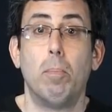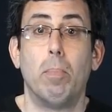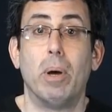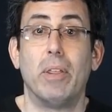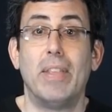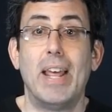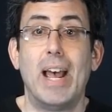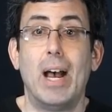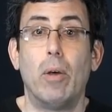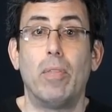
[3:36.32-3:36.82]

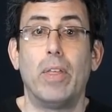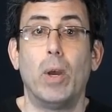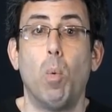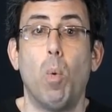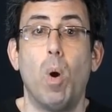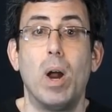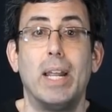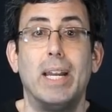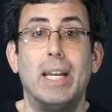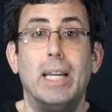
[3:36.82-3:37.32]
but now they
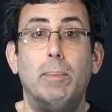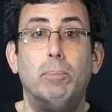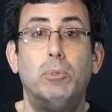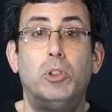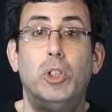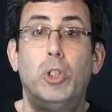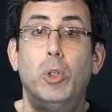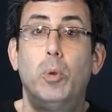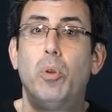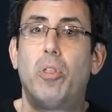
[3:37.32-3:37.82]
wanted him
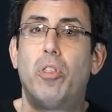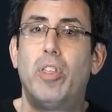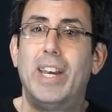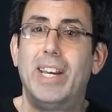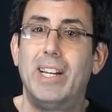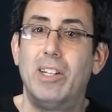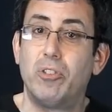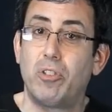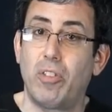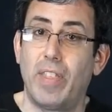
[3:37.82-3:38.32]
to do
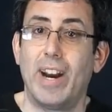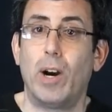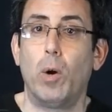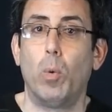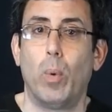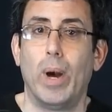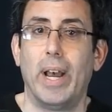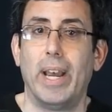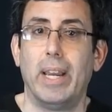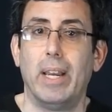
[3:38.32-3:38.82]
things their
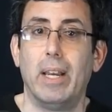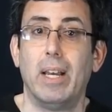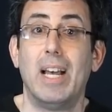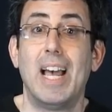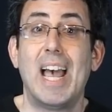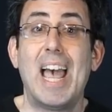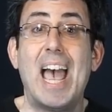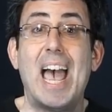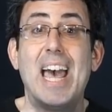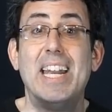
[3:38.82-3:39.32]
way
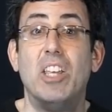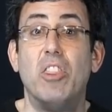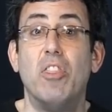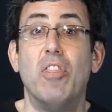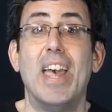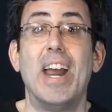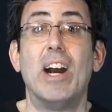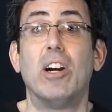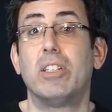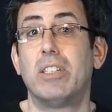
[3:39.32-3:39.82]
and in
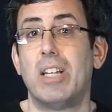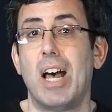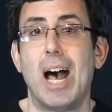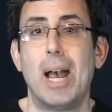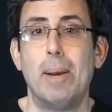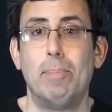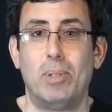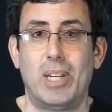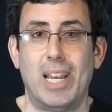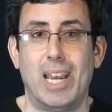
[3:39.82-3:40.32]
their
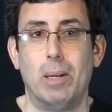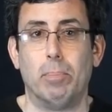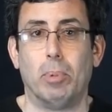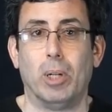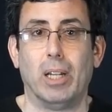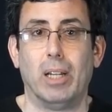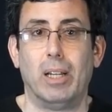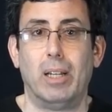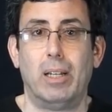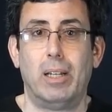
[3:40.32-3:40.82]

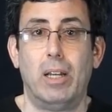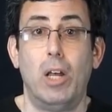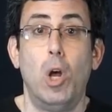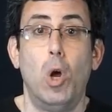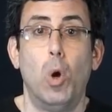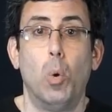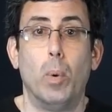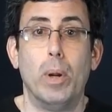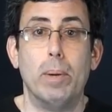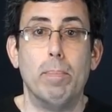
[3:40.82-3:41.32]
timetable.
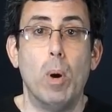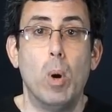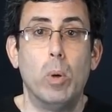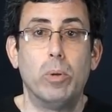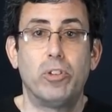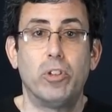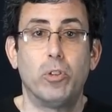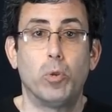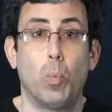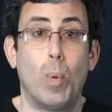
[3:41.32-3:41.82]
When
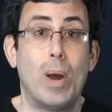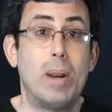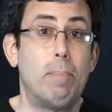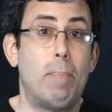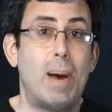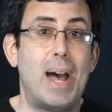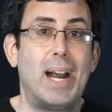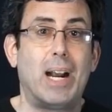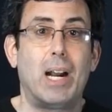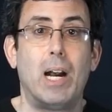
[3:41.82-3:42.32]
Moses went
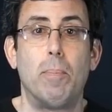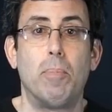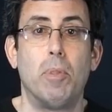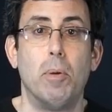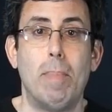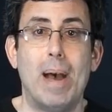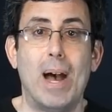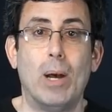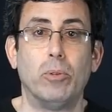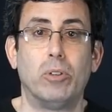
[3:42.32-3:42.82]
back up the
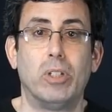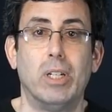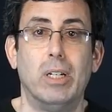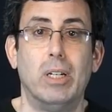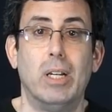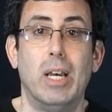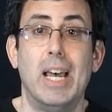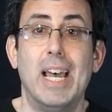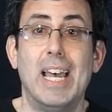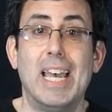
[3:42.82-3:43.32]

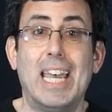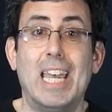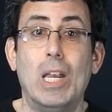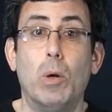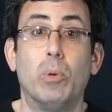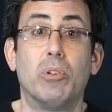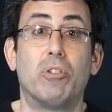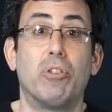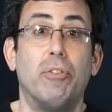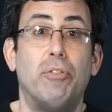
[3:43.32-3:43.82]
mountain, he
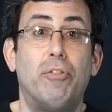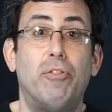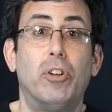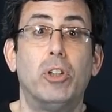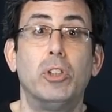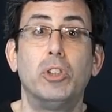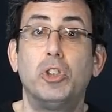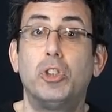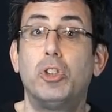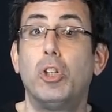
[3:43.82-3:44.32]
was the
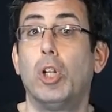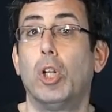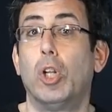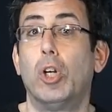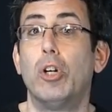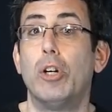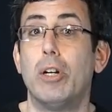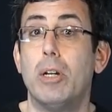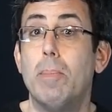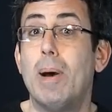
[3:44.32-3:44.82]
first to
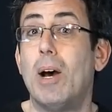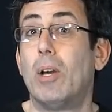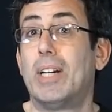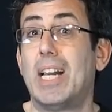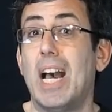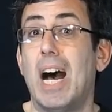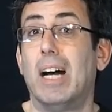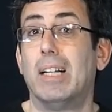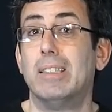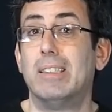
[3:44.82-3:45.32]
learn about
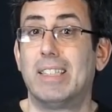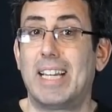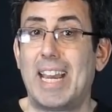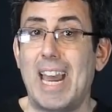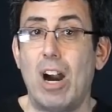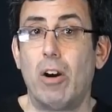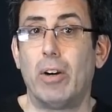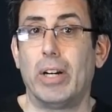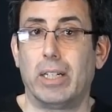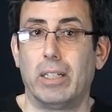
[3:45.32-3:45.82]
God's
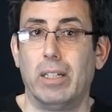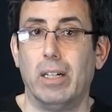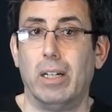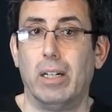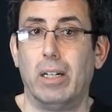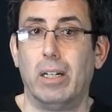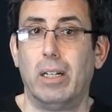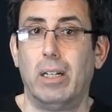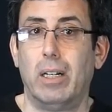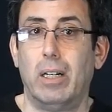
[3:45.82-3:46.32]

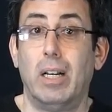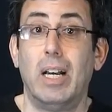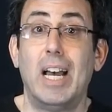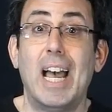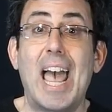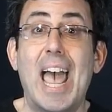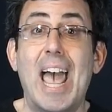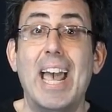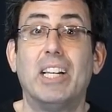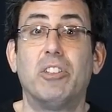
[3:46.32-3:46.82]
character.
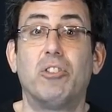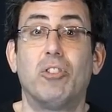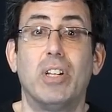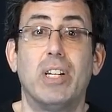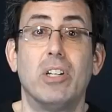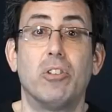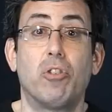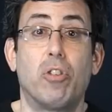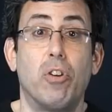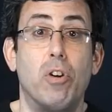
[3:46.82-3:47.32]

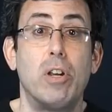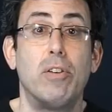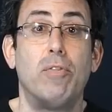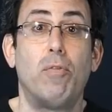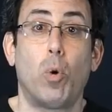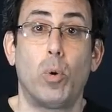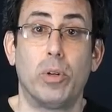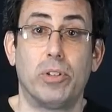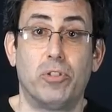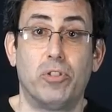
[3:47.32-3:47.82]
Exodus
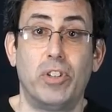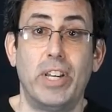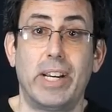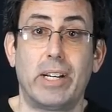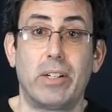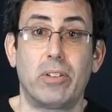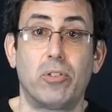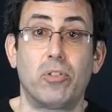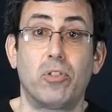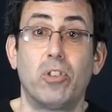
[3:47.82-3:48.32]
34
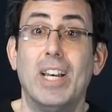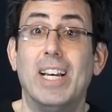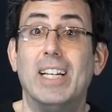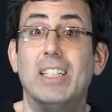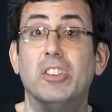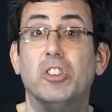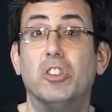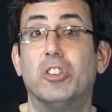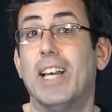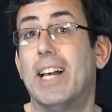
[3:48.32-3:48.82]
6
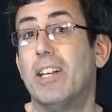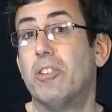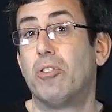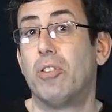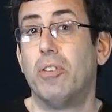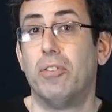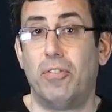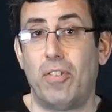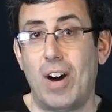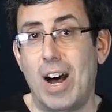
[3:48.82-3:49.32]
says
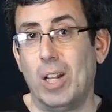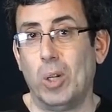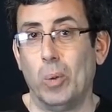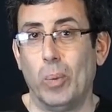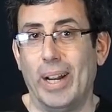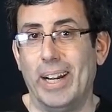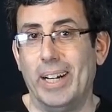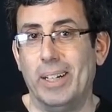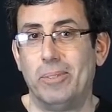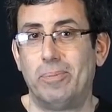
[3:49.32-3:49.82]
the
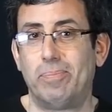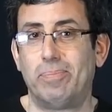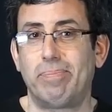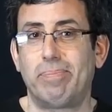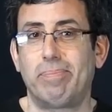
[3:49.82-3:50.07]
following